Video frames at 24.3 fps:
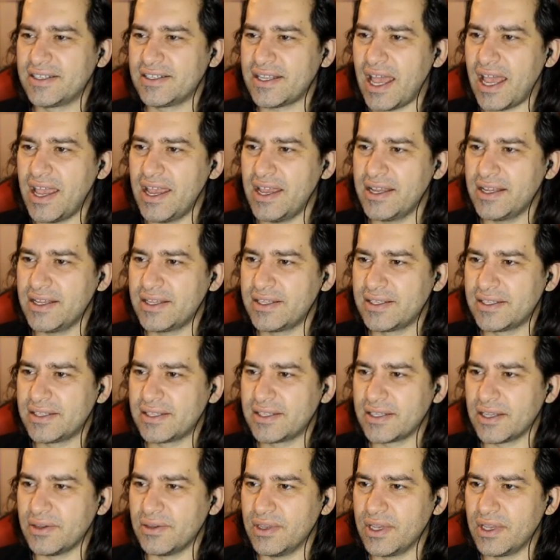
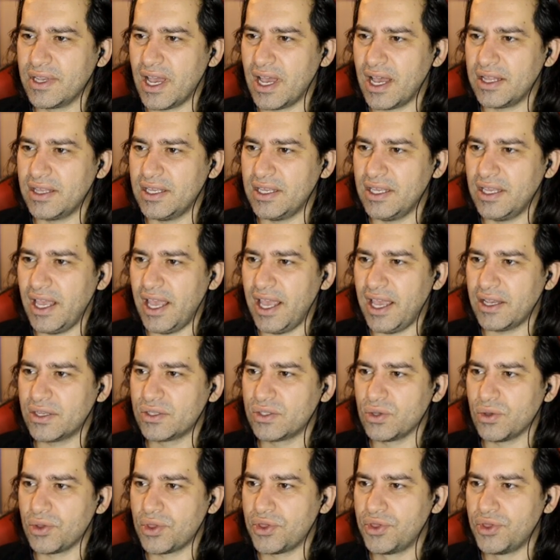Science, you got the
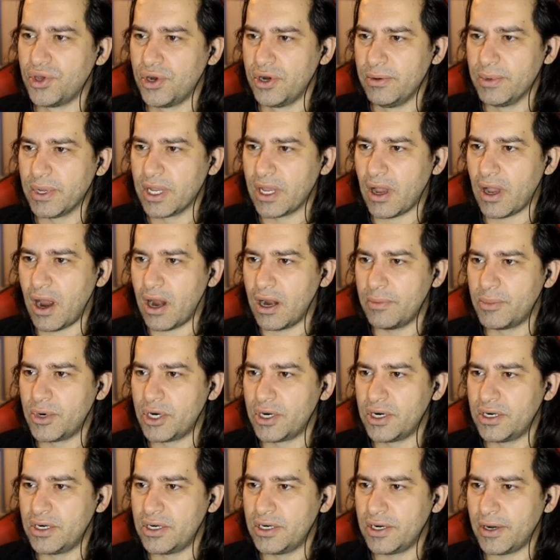exothermic
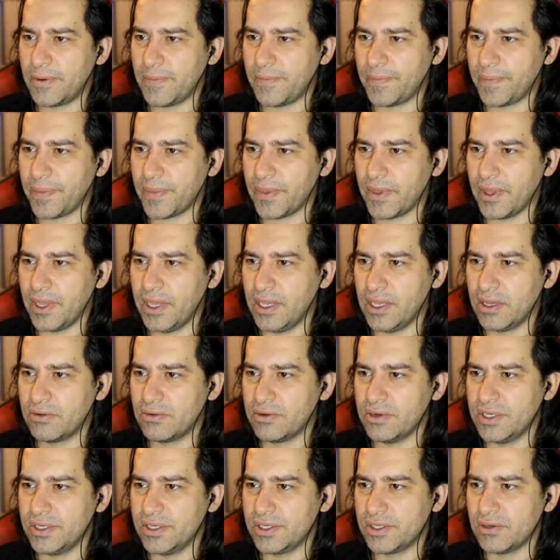armor.
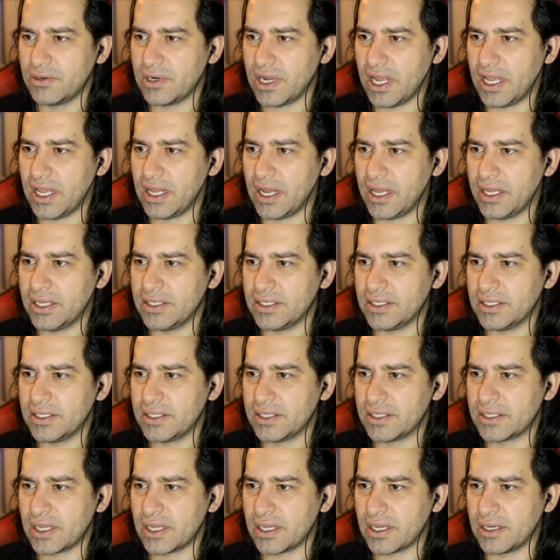Increase your
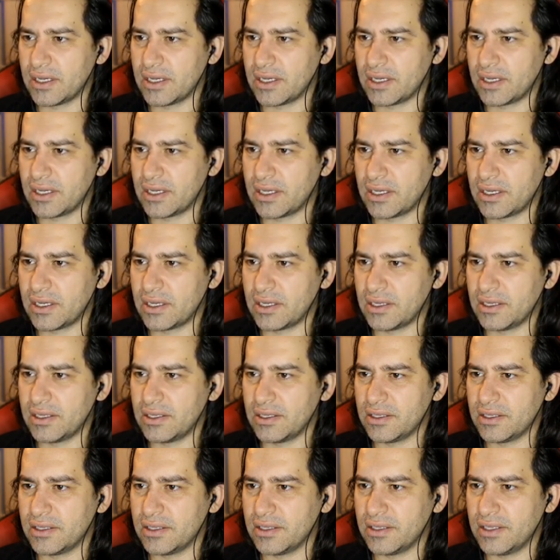allies
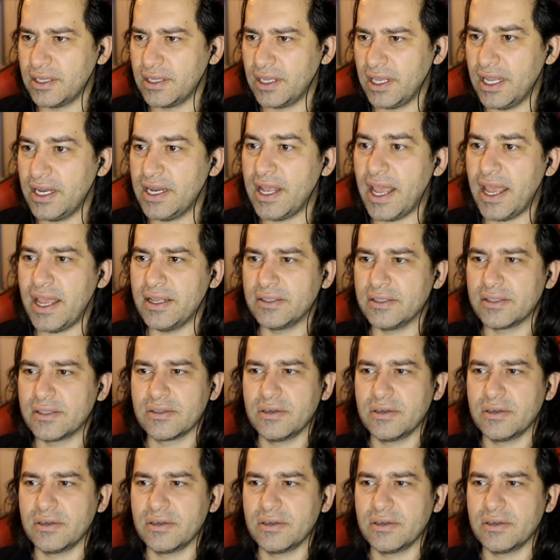in